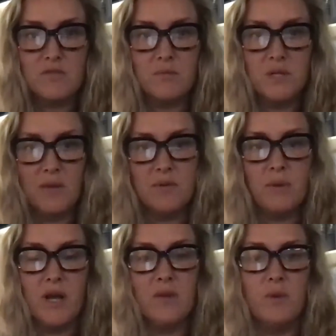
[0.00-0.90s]
from top to
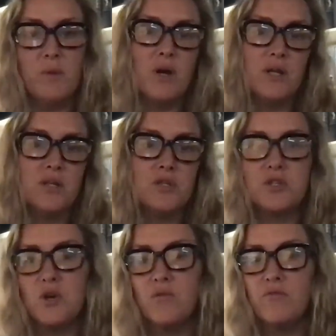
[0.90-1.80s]
bottom. We brought in
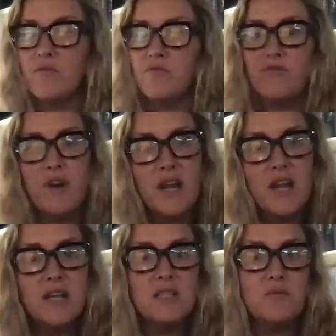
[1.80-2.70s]
stone from
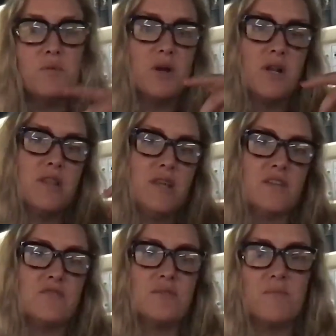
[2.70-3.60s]
France. We brought in things
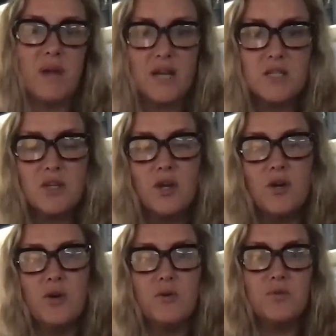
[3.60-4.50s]
from
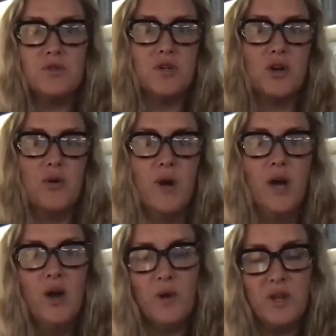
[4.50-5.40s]
Mexico. So
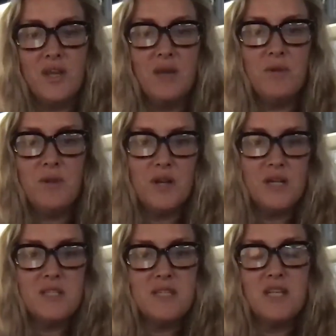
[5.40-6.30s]
when you came to the United
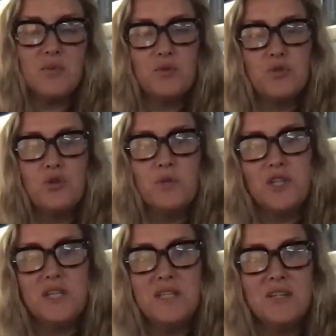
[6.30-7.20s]
States, it was so much
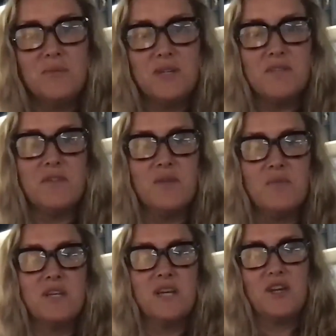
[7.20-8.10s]
easier because everything
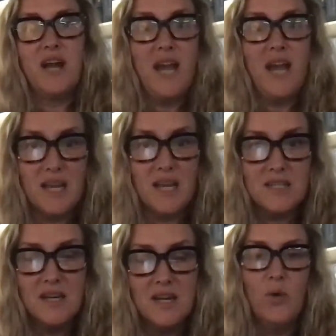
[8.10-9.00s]
was at your hand.
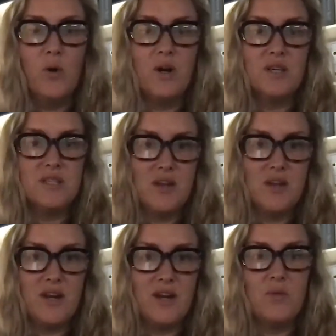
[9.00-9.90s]
Whereas down
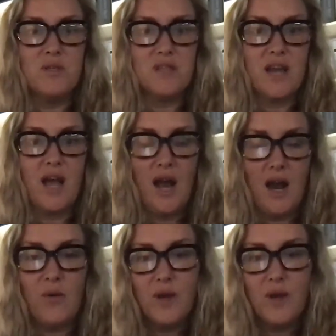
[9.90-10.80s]
there, it was like,
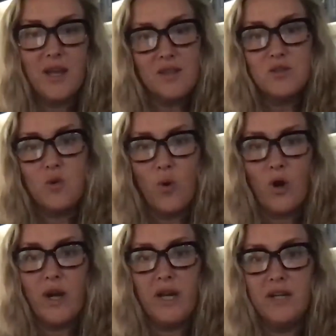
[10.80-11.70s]
how are we going to get this
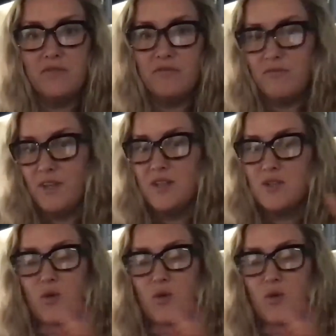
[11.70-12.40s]
quarry, get this